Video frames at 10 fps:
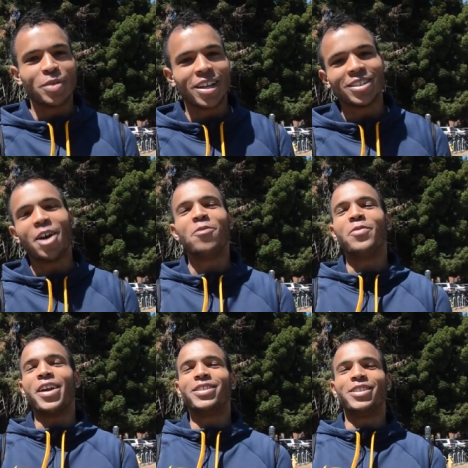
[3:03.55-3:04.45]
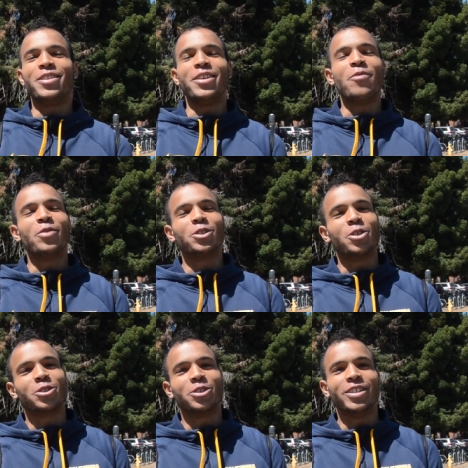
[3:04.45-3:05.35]
because how fancy the
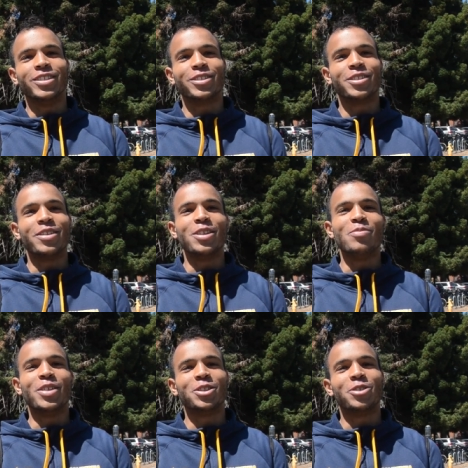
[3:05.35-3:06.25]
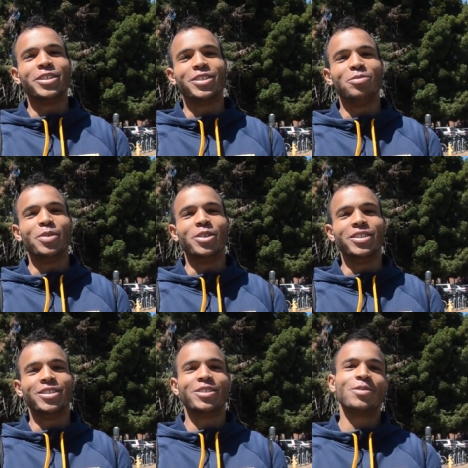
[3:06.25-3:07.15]
infrastructure is and the administration buildings.